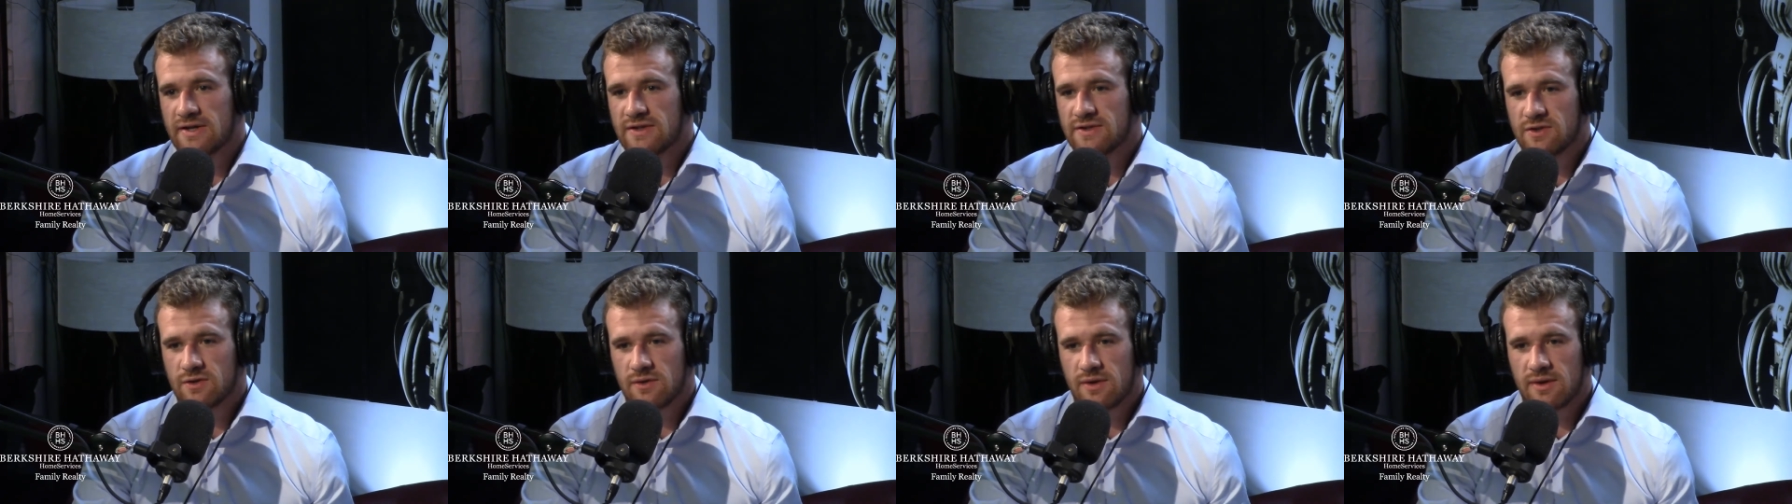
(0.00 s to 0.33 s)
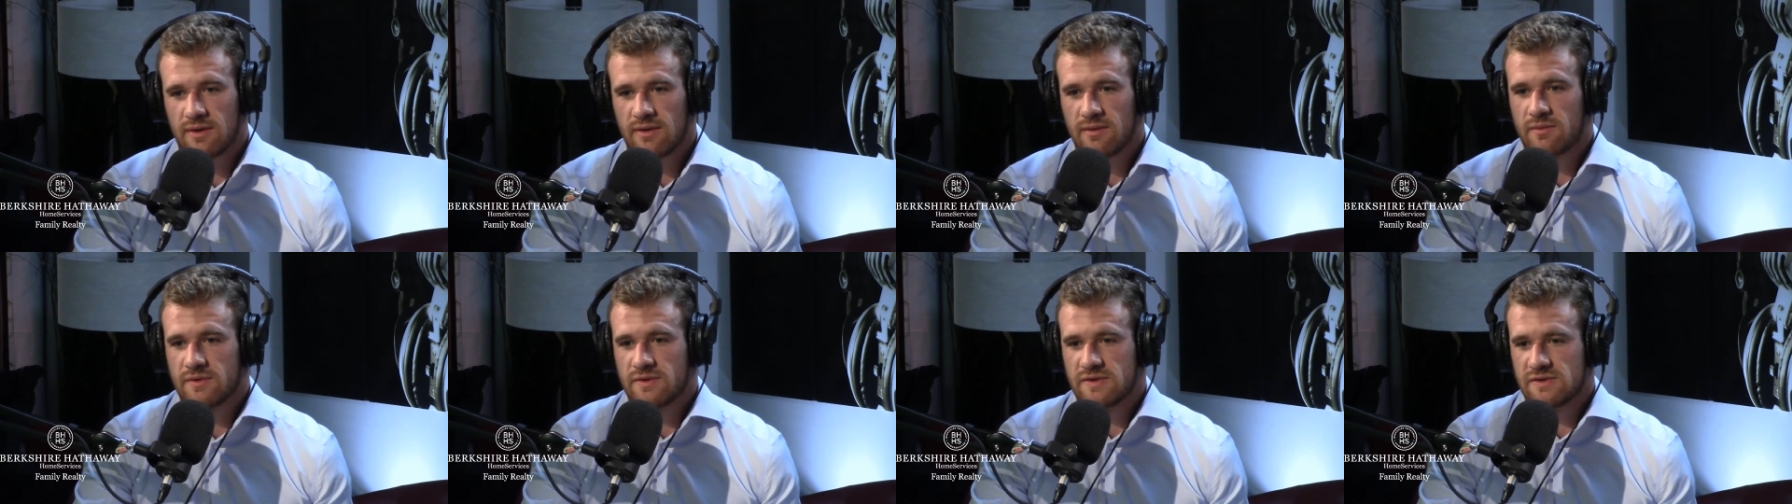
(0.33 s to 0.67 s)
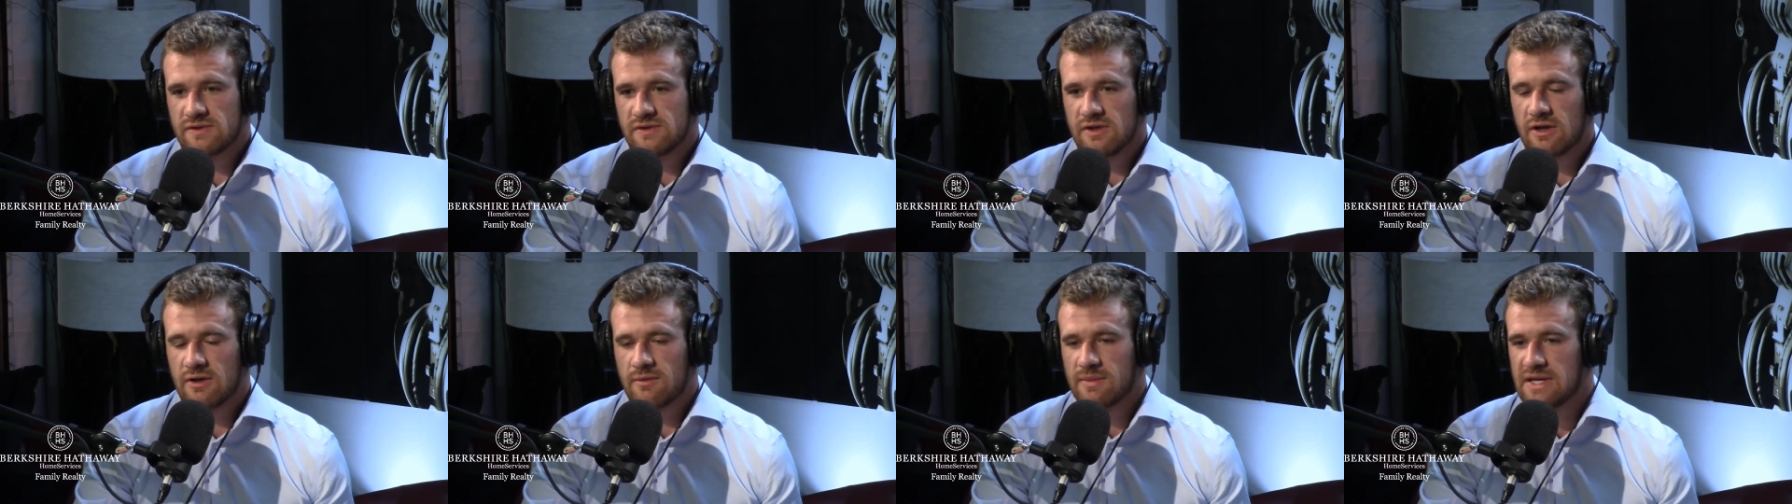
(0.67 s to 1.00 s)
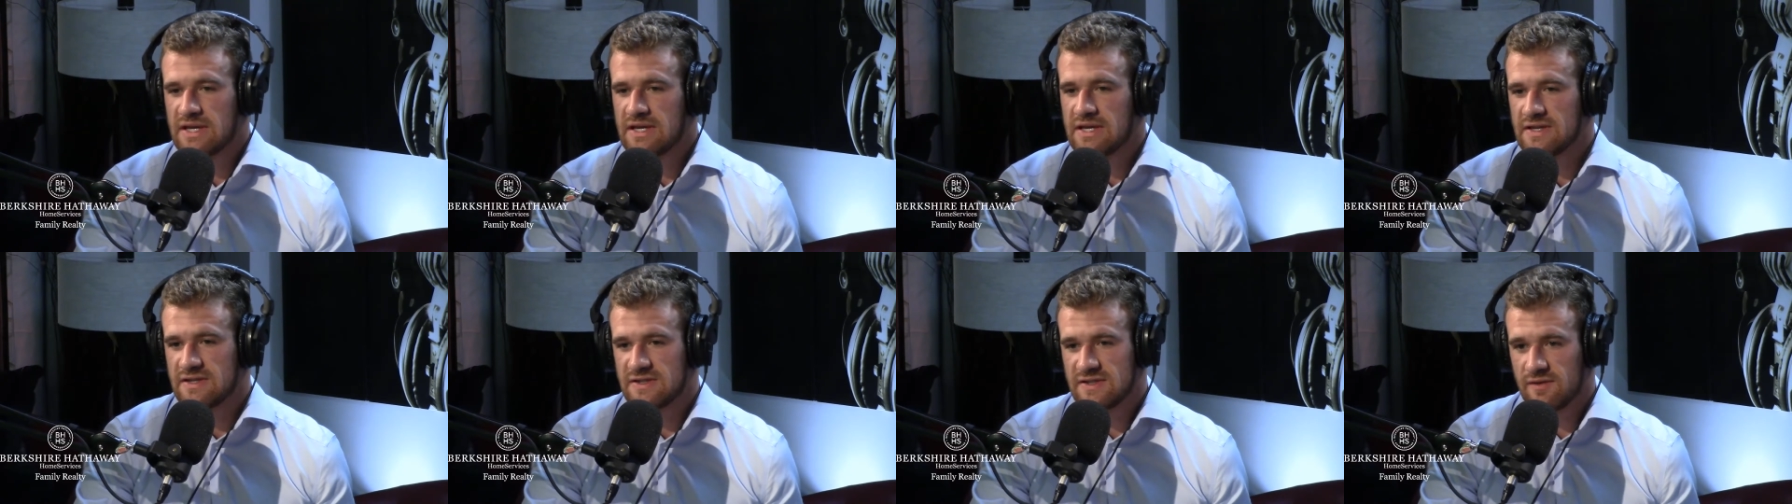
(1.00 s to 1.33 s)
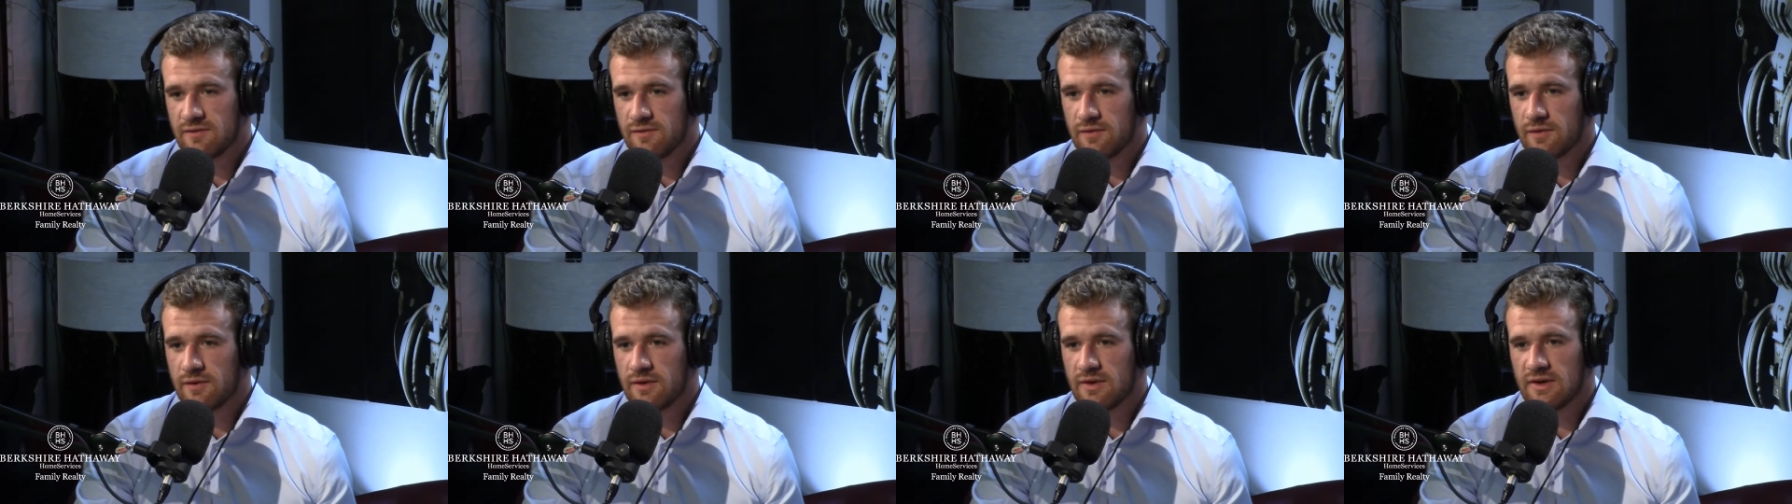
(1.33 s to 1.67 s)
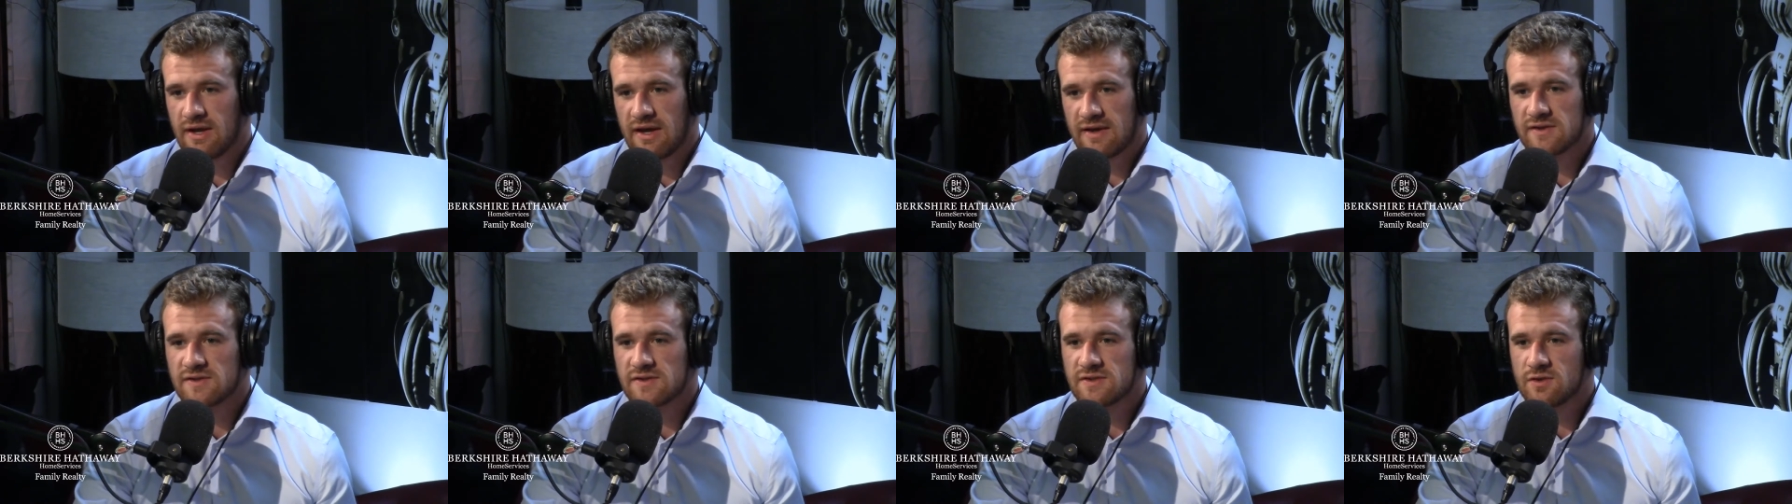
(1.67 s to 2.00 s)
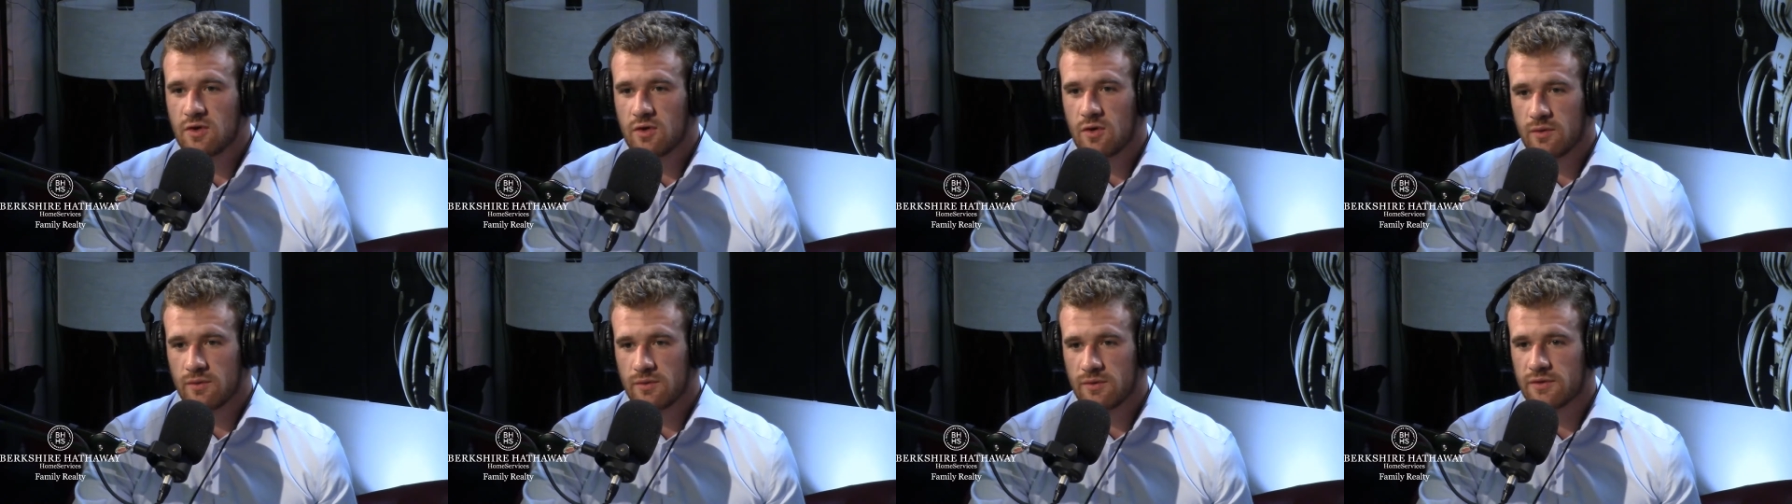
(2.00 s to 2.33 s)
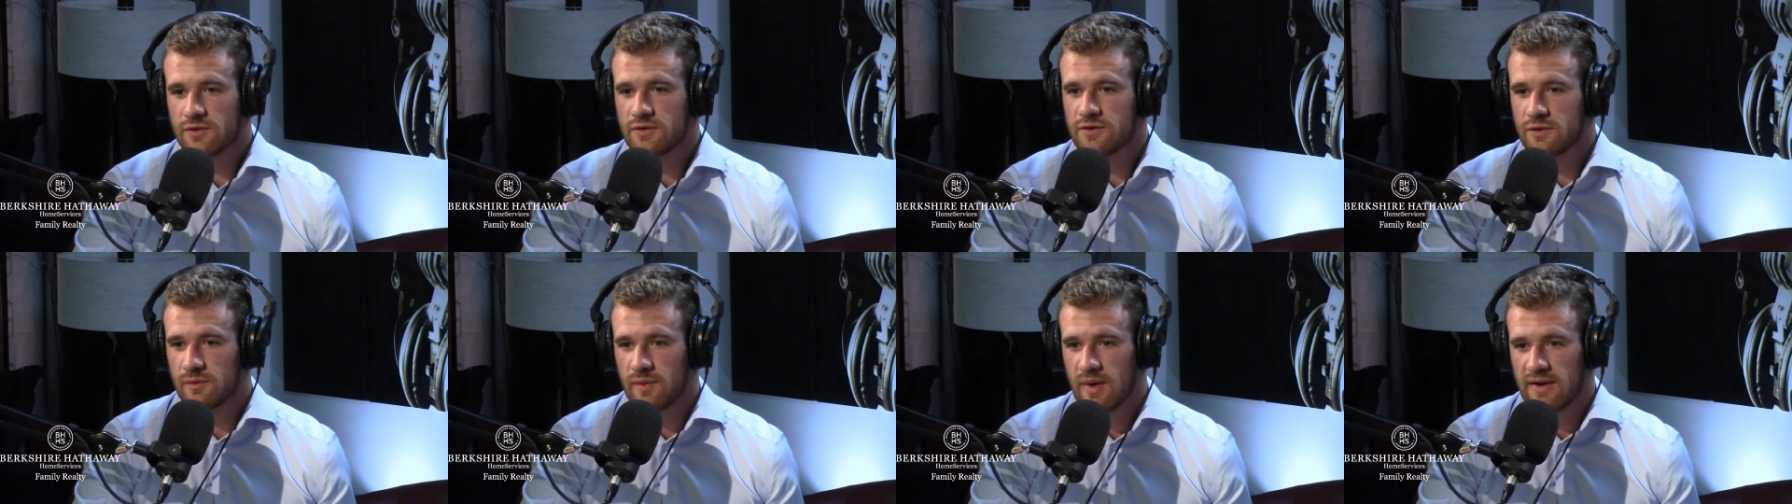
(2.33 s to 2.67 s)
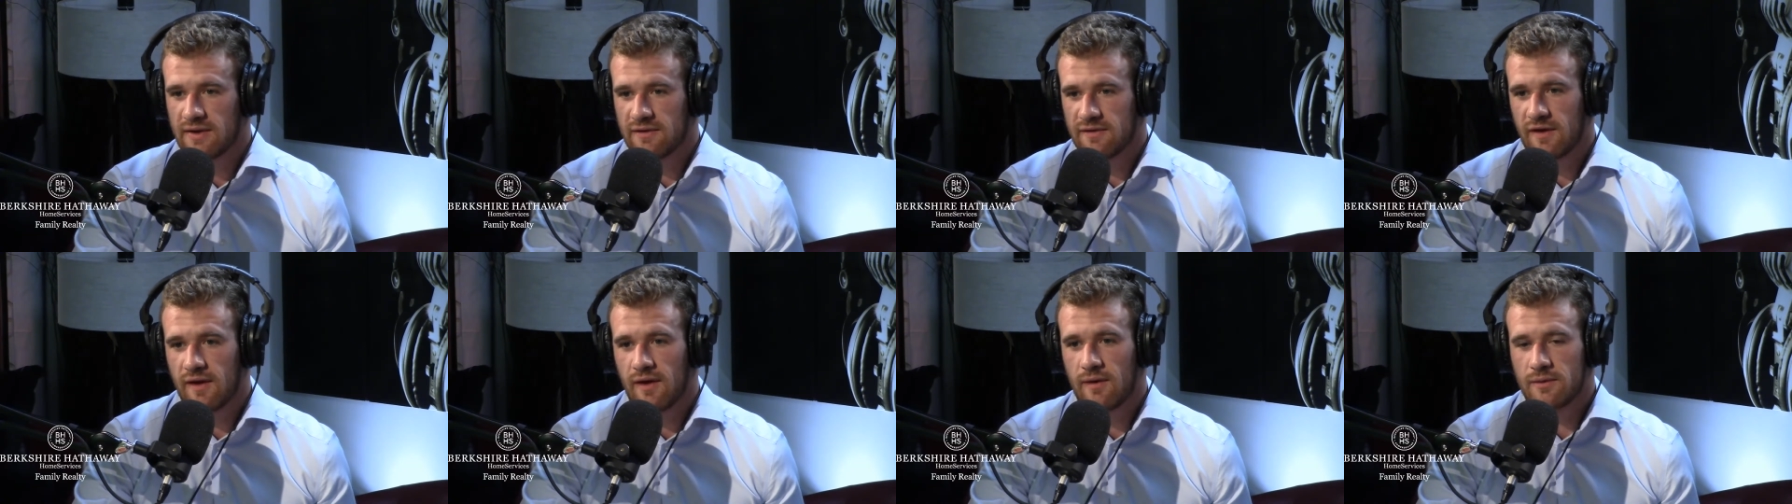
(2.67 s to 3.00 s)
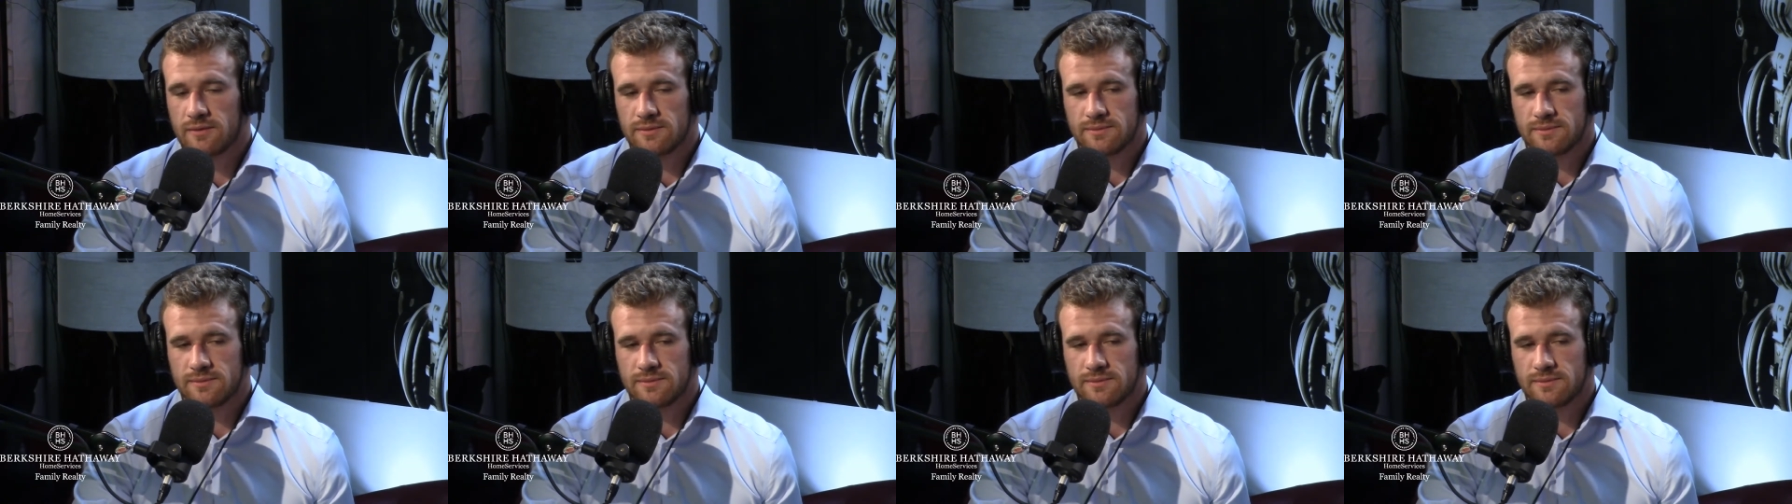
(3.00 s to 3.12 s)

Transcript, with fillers: so that it was going to be easy for the next owner to rent out.